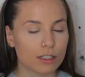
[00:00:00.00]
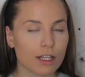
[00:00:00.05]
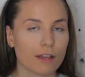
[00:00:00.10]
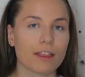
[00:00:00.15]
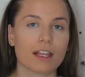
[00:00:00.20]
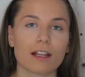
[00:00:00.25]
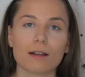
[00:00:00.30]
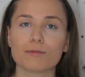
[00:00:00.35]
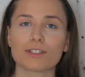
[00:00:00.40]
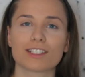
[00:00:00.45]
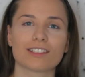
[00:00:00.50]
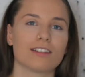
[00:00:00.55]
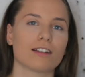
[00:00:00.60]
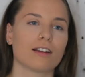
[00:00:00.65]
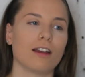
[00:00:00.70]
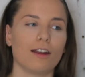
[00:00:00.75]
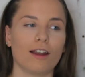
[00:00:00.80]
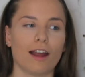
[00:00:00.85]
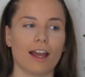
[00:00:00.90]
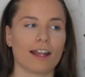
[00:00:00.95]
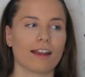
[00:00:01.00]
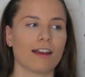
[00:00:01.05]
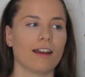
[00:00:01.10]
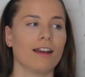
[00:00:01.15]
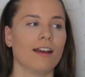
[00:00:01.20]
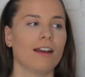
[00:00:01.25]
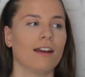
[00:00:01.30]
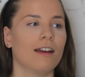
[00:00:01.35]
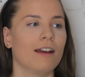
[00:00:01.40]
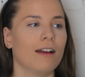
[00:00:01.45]
so I think I'm just gonna go like
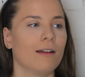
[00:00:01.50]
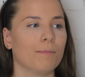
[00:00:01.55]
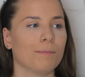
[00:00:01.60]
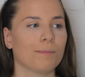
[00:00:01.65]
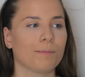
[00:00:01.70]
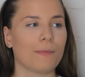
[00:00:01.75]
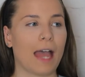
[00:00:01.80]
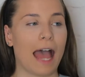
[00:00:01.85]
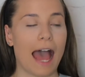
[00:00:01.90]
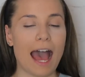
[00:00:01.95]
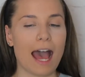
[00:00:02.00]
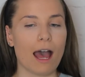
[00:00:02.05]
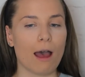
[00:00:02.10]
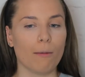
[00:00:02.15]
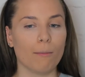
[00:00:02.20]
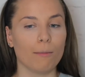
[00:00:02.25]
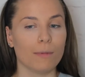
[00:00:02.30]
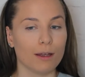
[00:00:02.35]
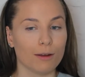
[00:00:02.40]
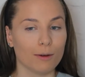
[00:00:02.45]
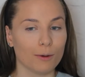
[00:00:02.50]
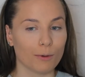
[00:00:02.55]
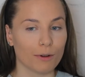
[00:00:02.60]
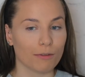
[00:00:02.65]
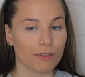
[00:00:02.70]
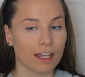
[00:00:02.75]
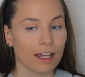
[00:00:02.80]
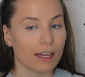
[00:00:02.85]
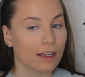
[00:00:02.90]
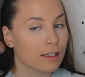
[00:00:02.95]
ham
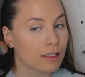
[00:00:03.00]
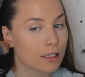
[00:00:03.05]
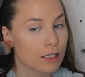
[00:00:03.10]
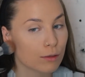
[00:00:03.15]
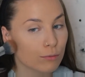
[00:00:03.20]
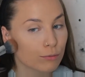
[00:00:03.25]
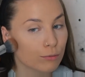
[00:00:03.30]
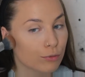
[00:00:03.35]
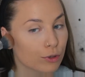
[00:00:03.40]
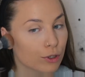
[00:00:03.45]
with this.